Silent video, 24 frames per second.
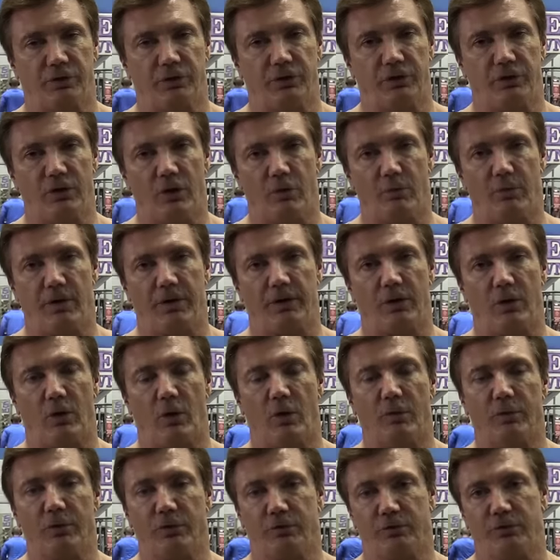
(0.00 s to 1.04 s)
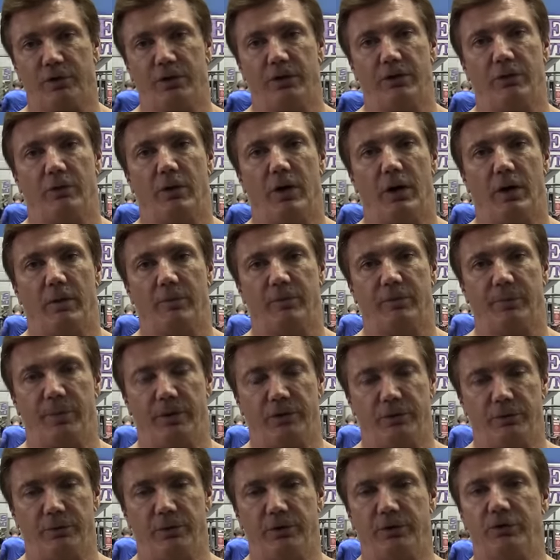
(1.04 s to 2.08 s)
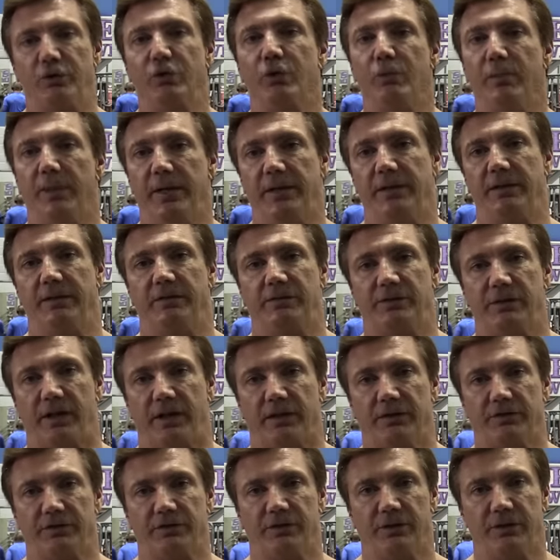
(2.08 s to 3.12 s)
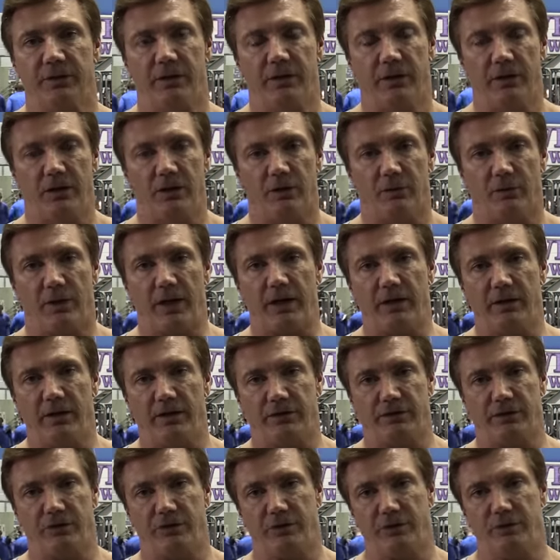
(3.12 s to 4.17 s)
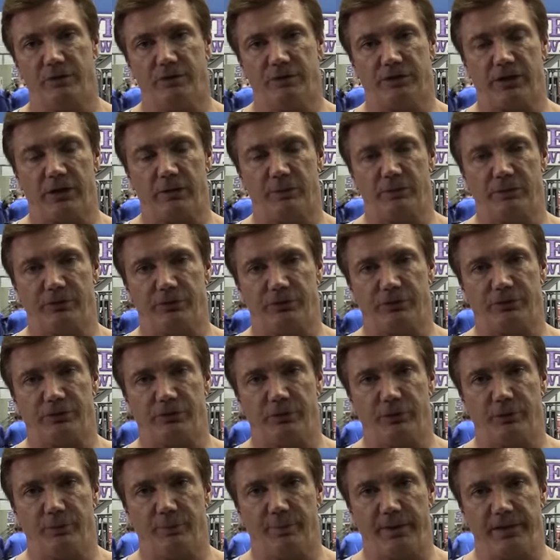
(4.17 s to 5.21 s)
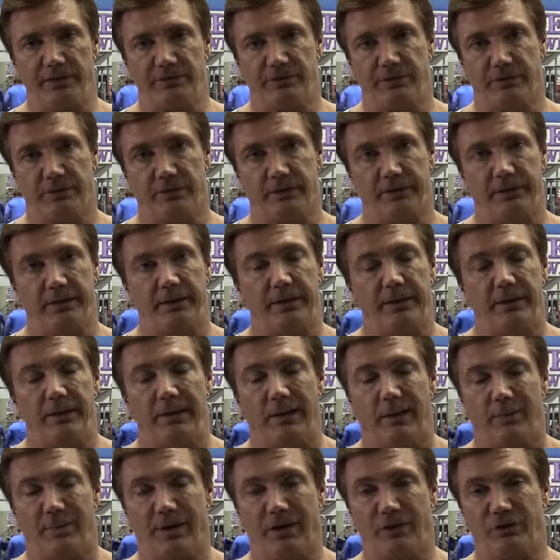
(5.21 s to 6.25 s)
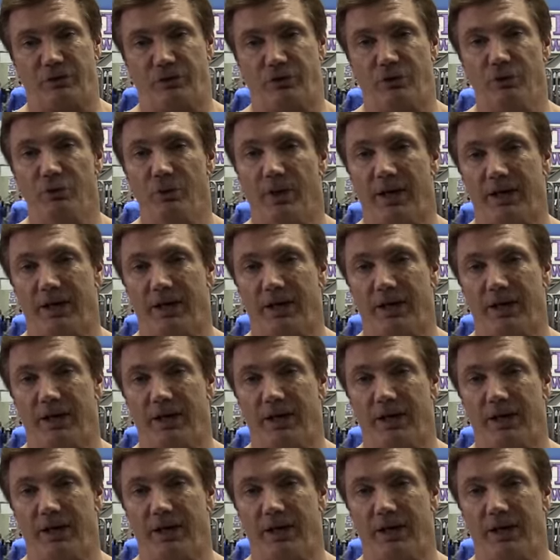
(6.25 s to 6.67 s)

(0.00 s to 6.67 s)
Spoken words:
you don't want to overtrain your arms by doing too many sets. What I like to do is I would just do basically about two